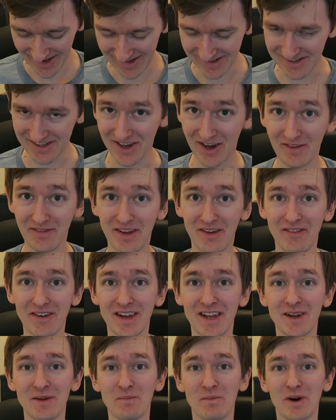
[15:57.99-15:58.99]
So if you ever
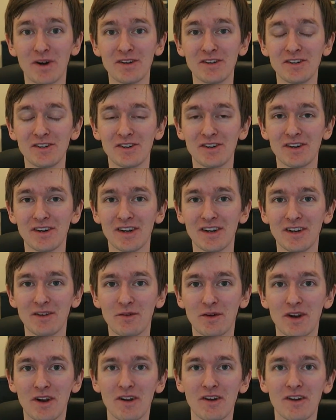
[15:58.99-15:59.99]
need a poncho and
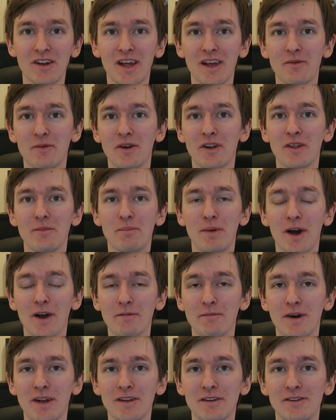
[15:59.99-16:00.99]
you want to look like one of the
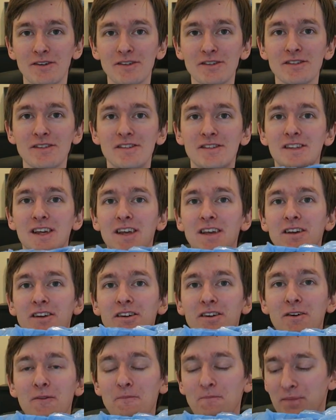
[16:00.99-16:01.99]
Pac-Man ghosts, there you
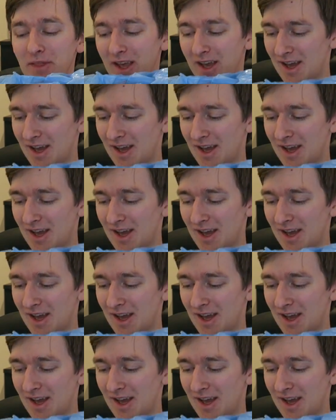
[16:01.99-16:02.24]
go.